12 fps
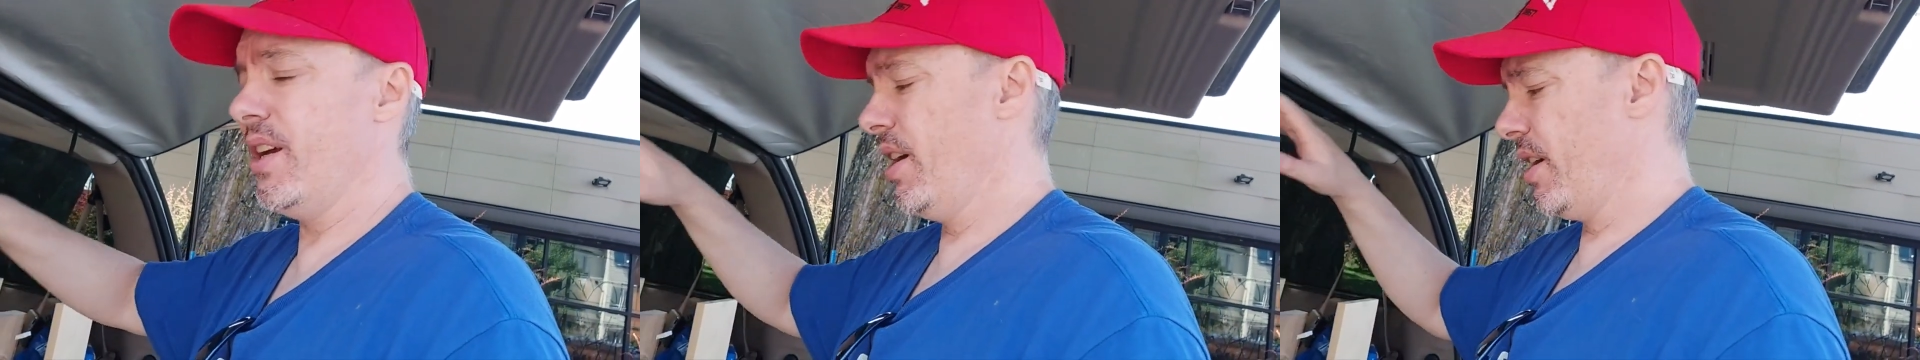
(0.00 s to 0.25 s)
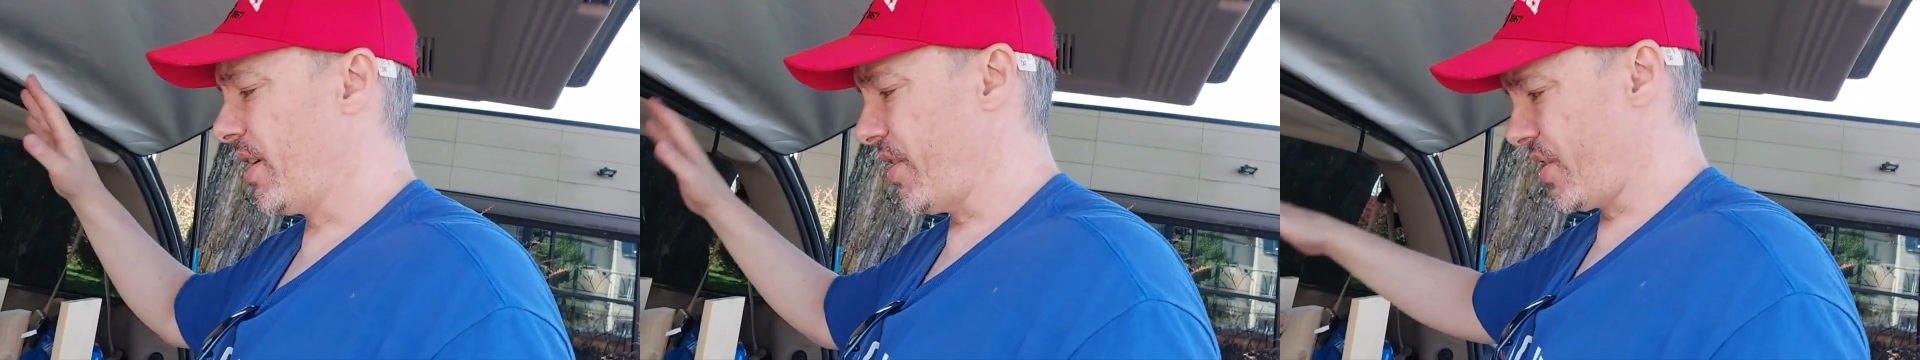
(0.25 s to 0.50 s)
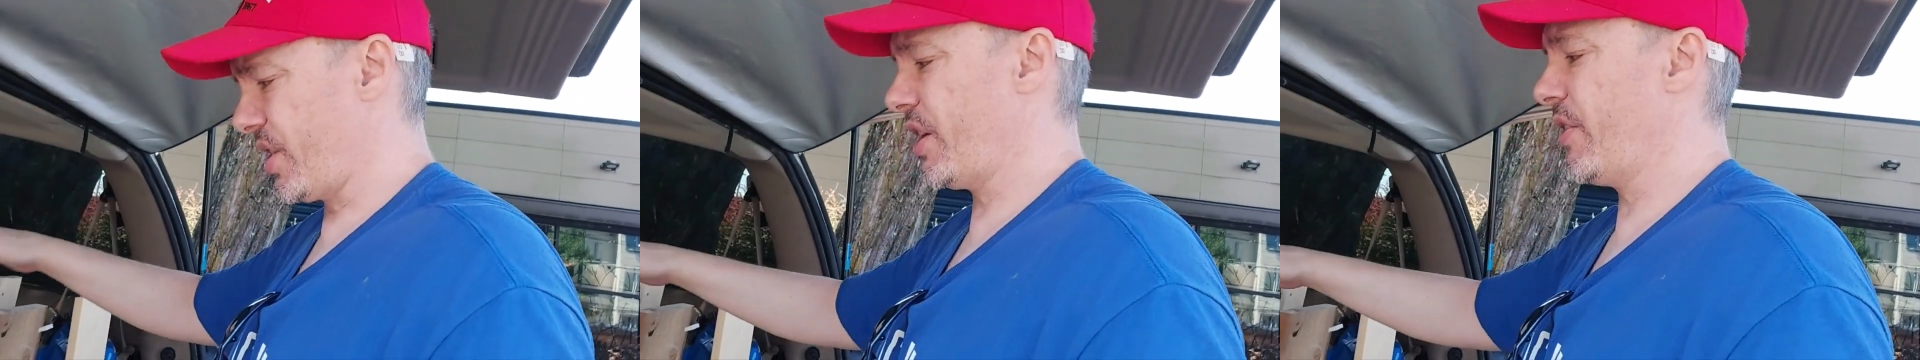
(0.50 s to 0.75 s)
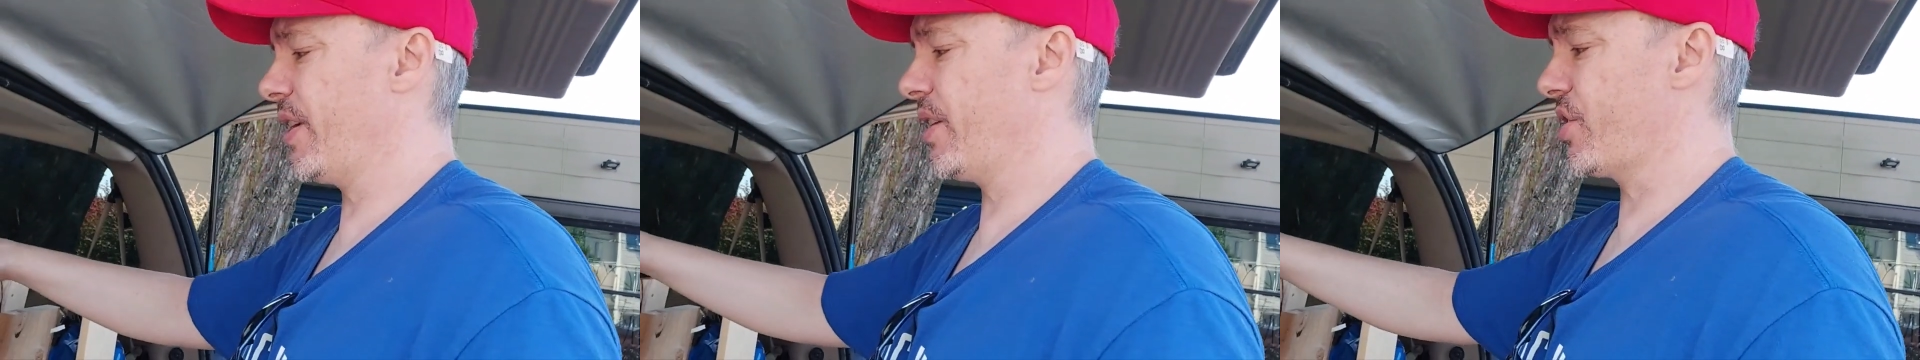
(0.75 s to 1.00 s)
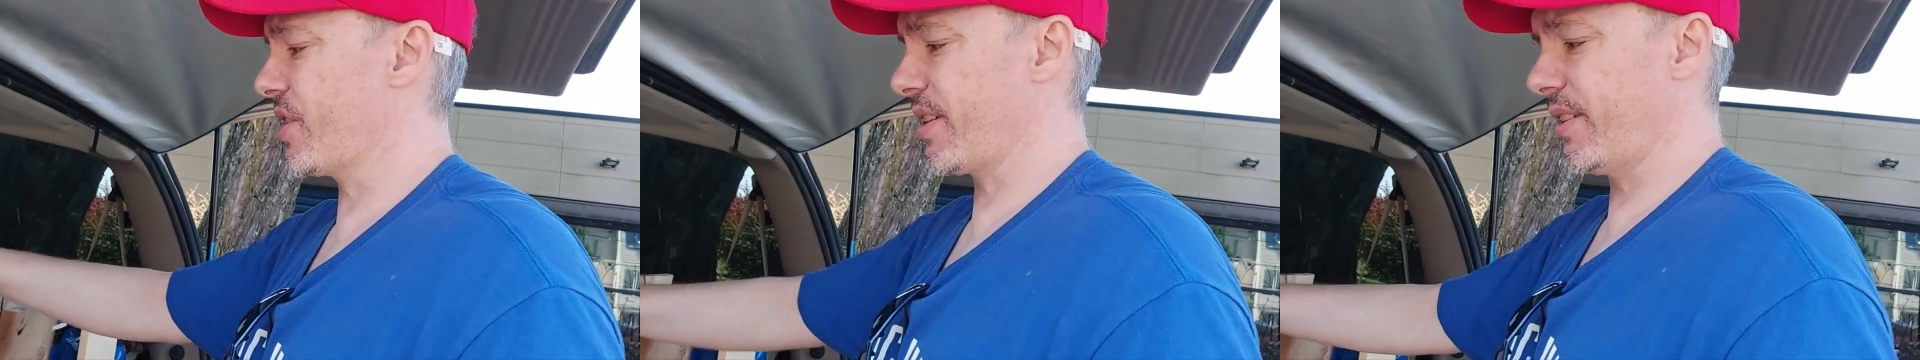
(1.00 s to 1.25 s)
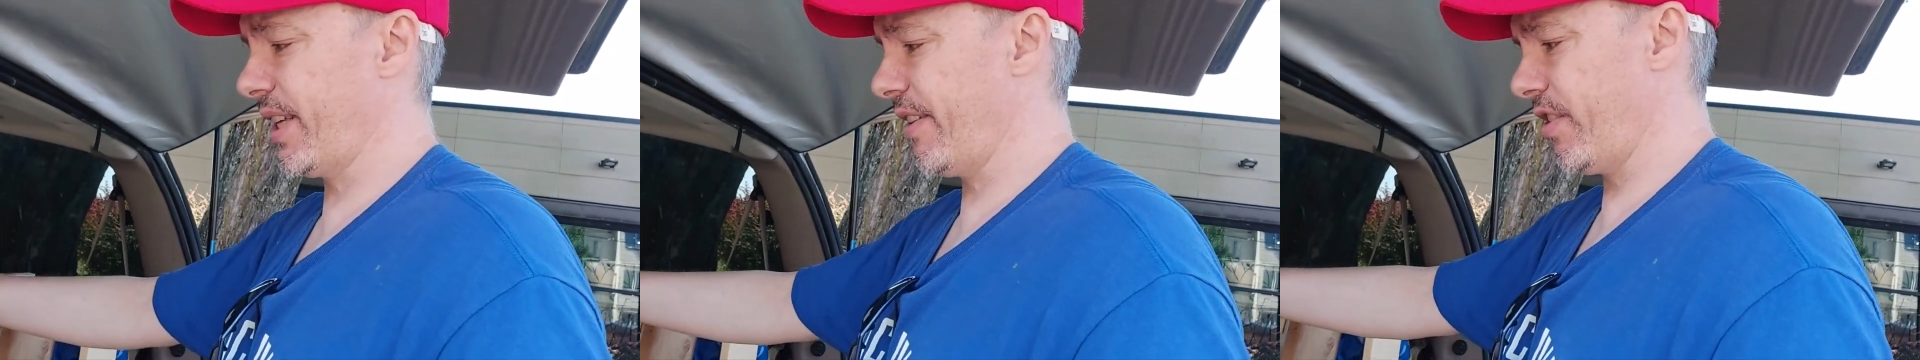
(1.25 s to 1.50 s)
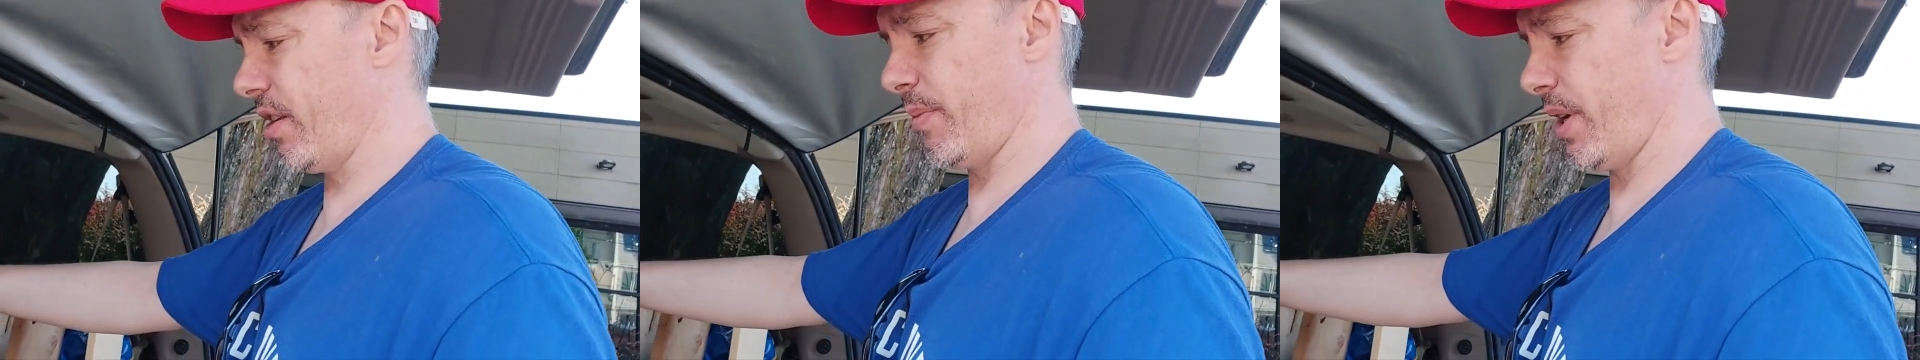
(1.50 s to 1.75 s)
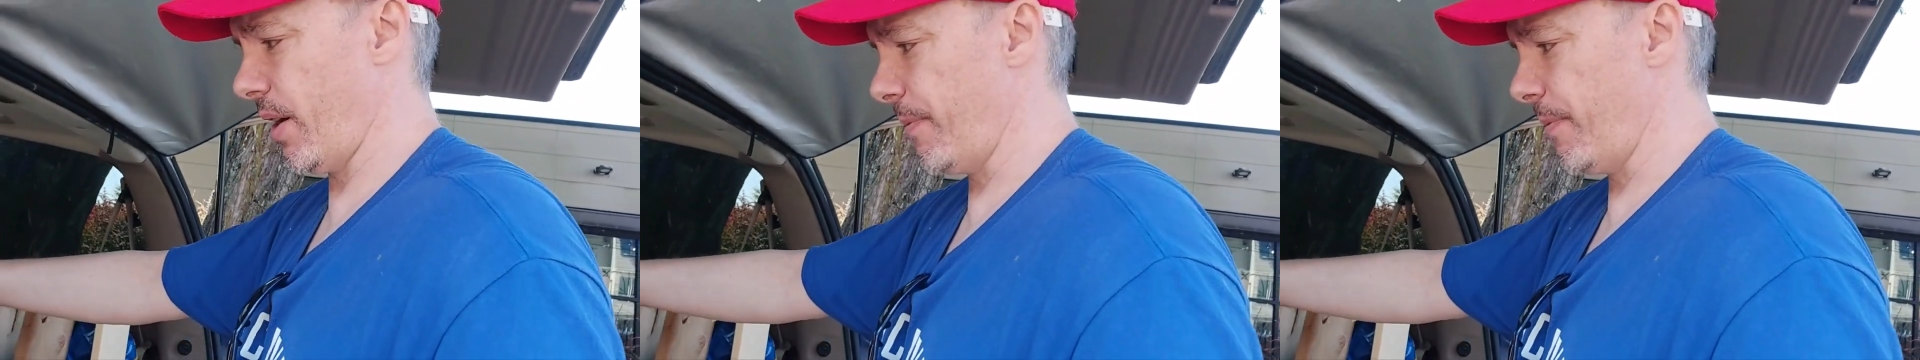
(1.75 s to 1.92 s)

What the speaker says: considering just leaving them there.